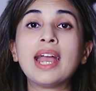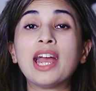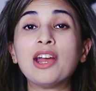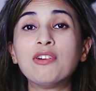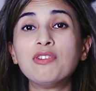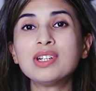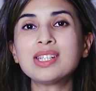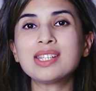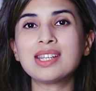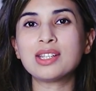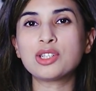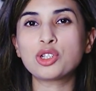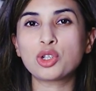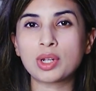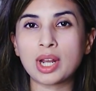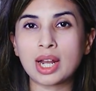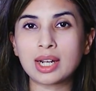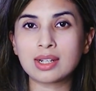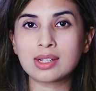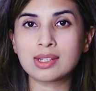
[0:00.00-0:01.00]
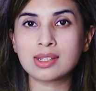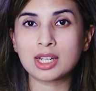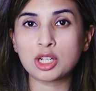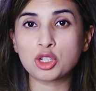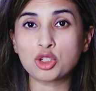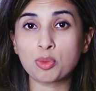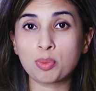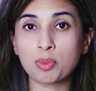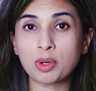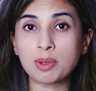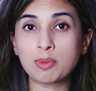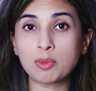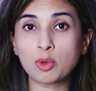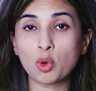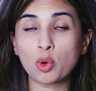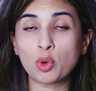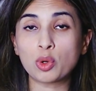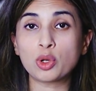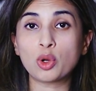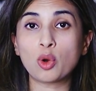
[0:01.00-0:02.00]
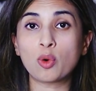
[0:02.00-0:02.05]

Ever since United States Supreme Court